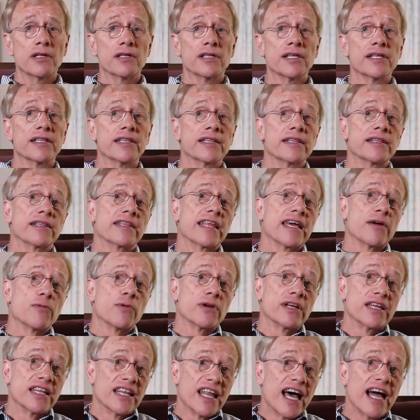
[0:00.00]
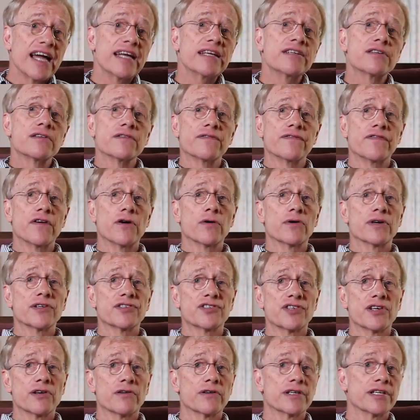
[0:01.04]
that they would like to
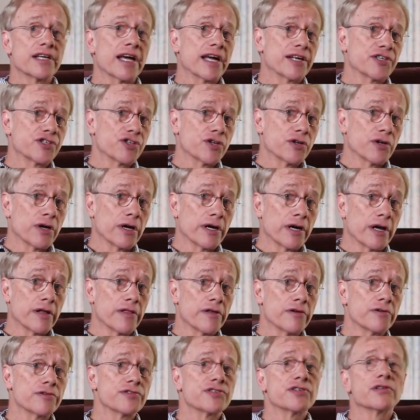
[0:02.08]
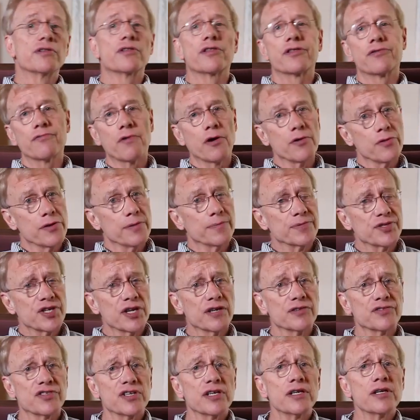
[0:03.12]
focus their attention on others and throw
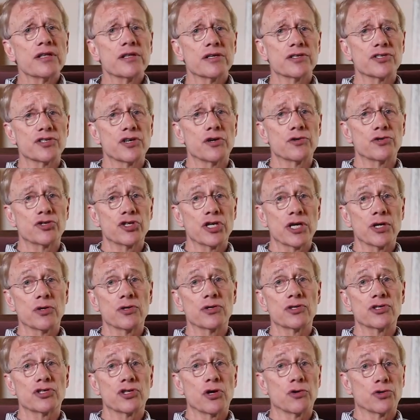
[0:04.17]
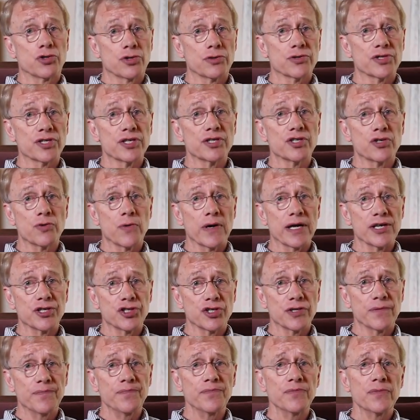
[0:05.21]
themselves into the social
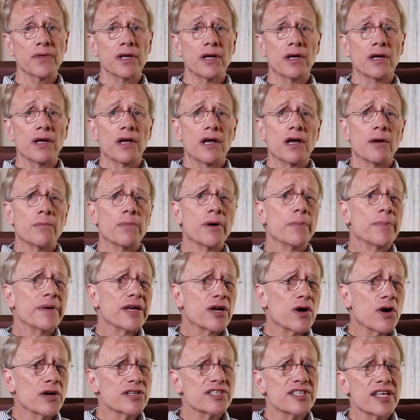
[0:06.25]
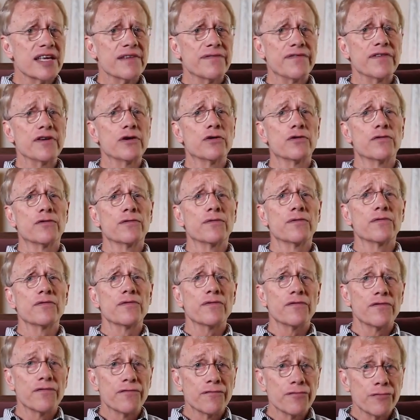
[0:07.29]
situation, but because they feel
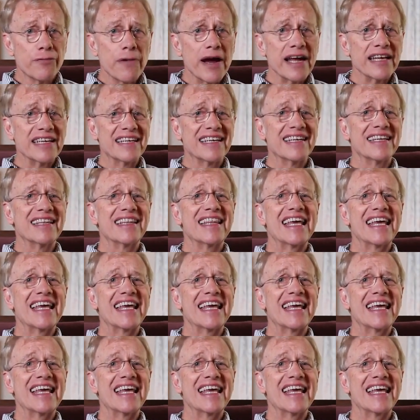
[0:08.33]
threatened,